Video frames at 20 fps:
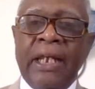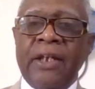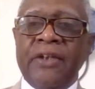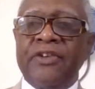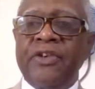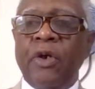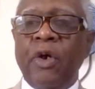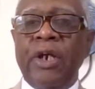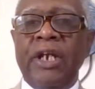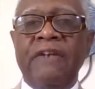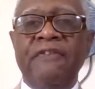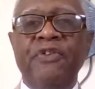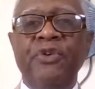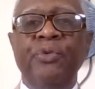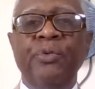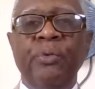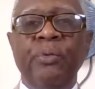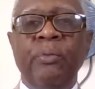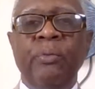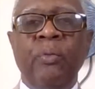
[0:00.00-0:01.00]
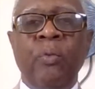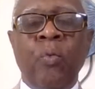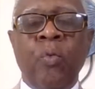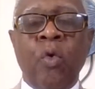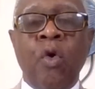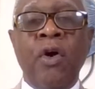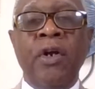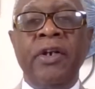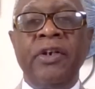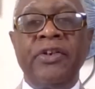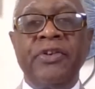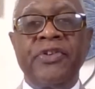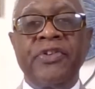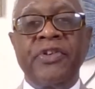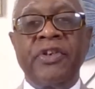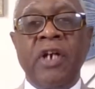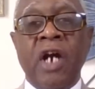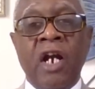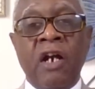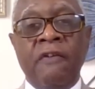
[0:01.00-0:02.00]
So if you wanted to
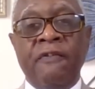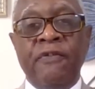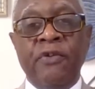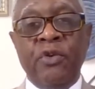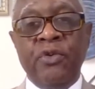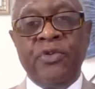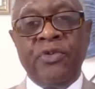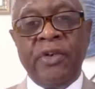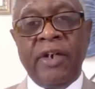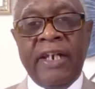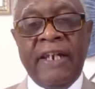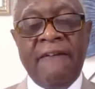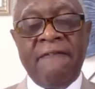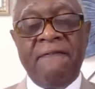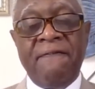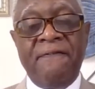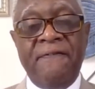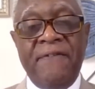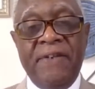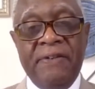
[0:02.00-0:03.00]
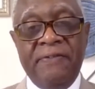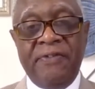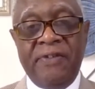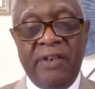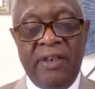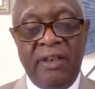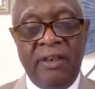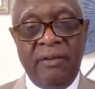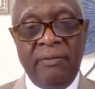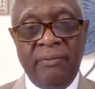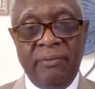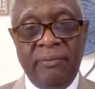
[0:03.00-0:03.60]
start a food truck at 50